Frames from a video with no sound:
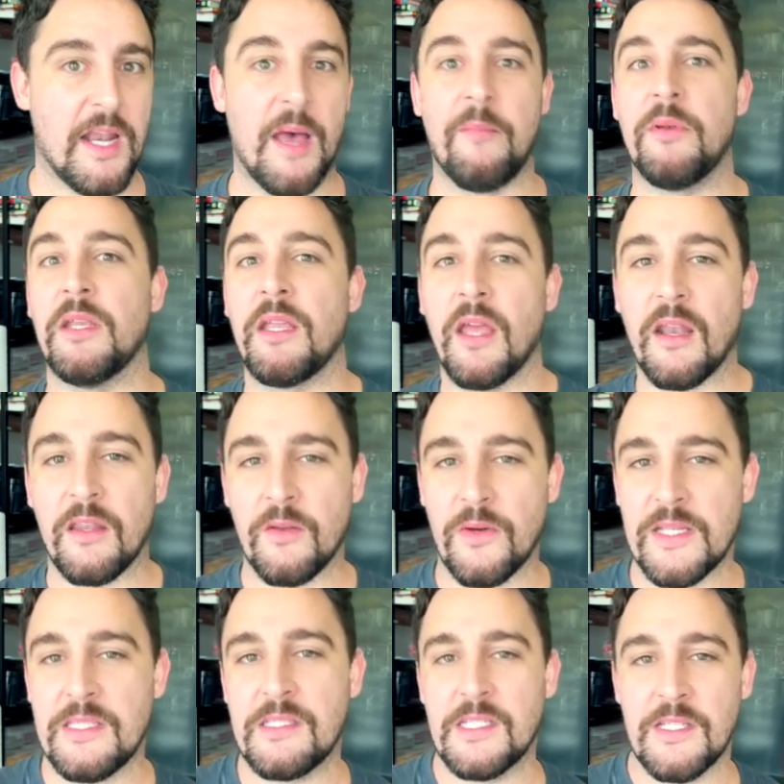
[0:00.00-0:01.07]
happen again.
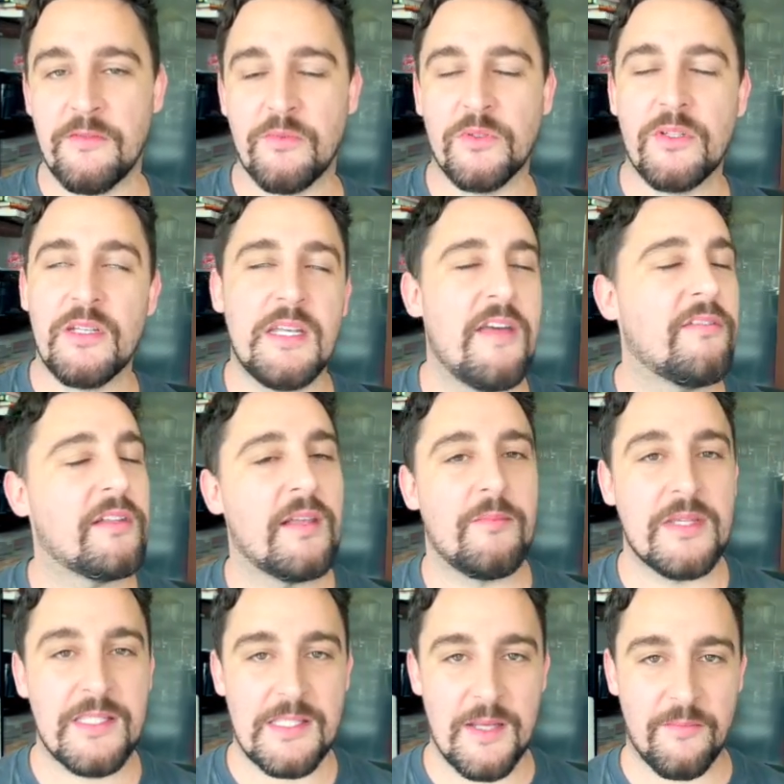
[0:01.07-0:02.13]
Otherwise, Steve will never let
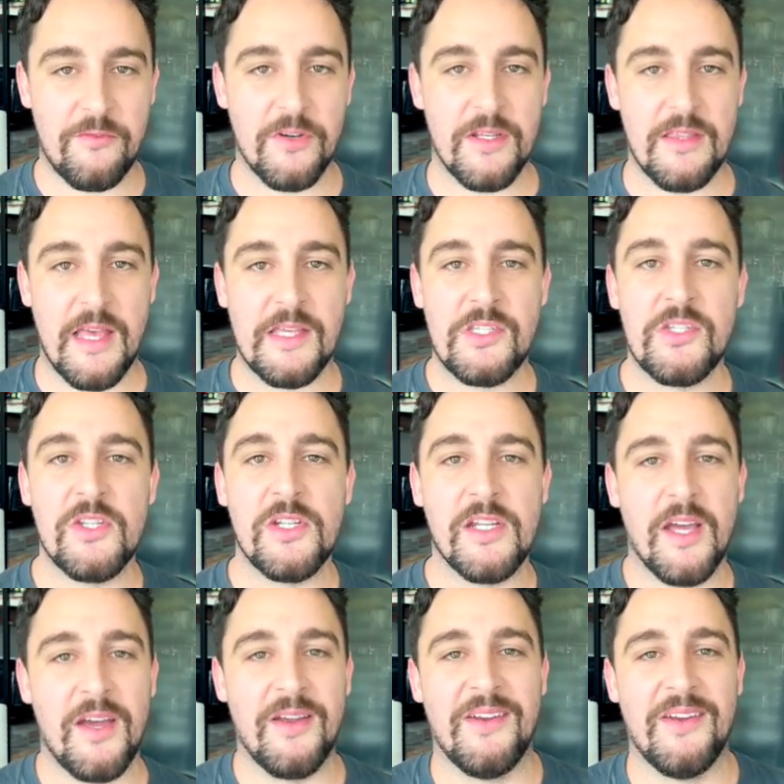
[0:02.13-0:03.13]
me step foot in that studio.